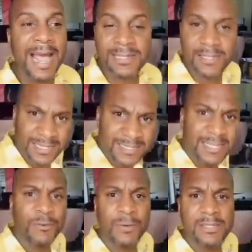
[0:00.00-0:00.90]
has is
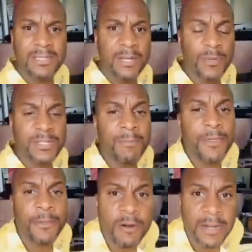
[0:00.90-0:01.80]
given is done with some
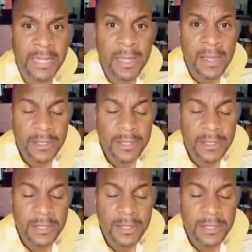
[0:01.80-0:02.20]
authority